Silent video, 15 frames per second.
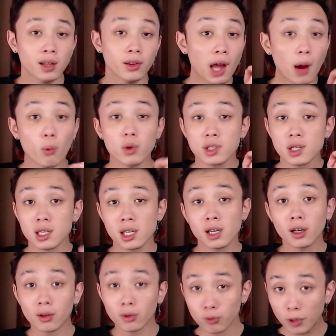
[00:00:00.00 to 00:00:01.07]
That was
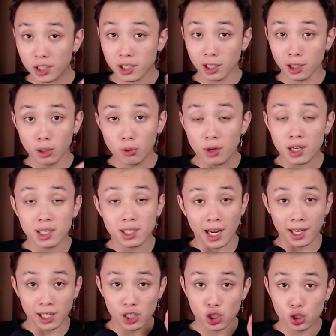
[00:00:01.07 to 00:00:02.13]
until Richard Lewis, an
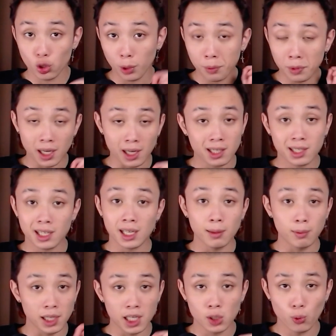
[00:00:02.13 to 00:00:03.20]
extremely
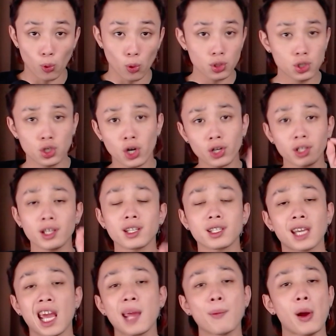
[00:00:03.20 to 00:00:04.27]
esteemed esports journalist,
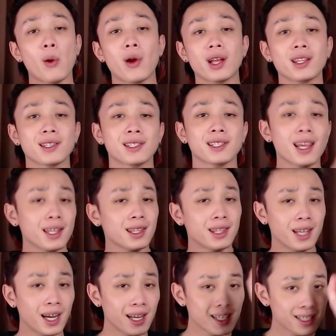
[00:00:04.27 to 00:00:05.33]
came out and said
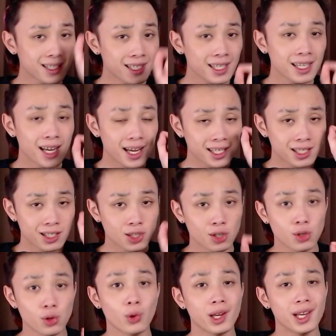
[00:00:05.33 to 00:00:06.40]
that
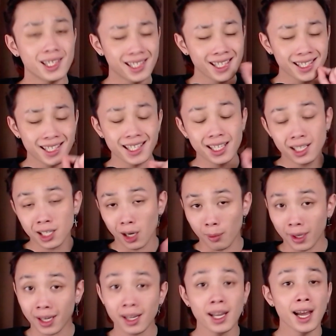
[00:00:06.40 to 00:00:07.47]
CS2 is indeed
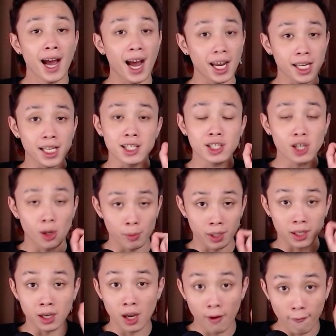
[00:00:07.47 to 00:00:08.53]
coming and is
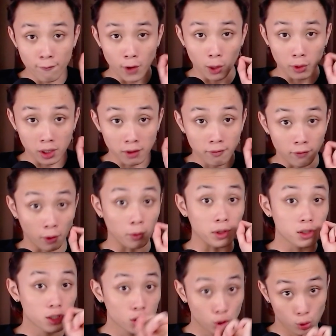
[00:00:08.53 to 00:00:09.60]
coming very, very
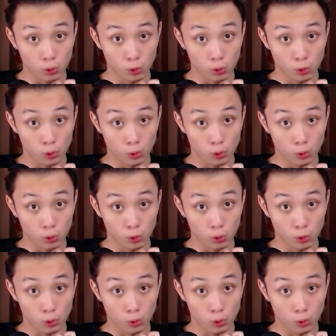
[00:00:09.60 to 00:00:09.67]
soon.